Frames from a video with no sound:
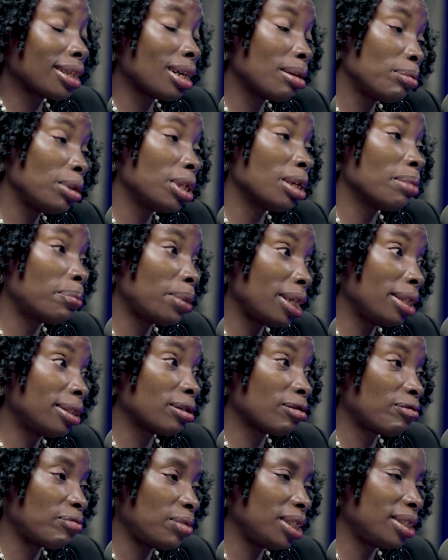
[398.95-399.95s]
can be a
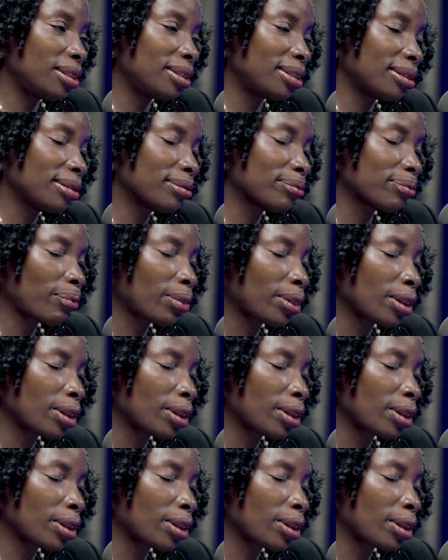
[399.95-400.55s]
place of peace.